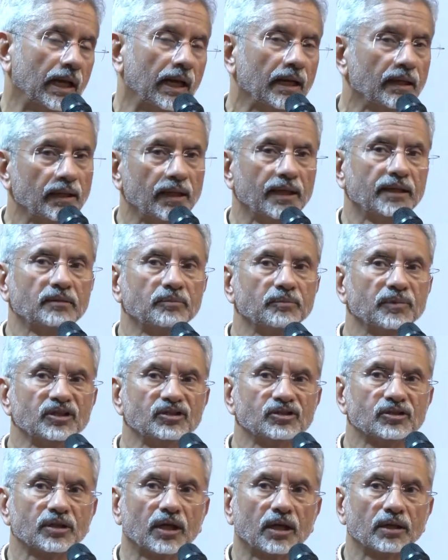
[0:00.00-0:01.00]
And let me
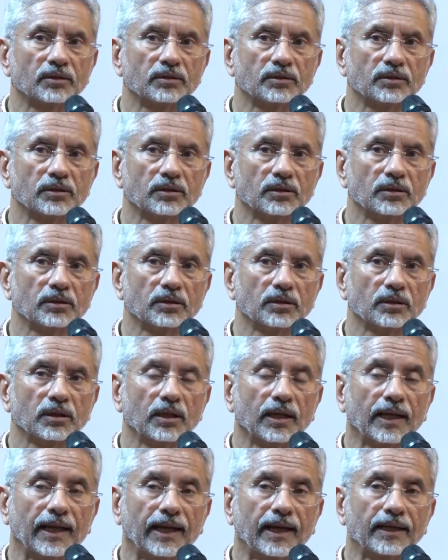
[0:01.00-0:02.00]
start
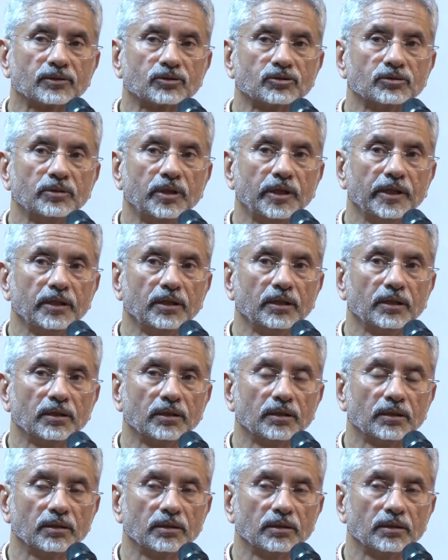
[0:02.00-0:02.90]
actually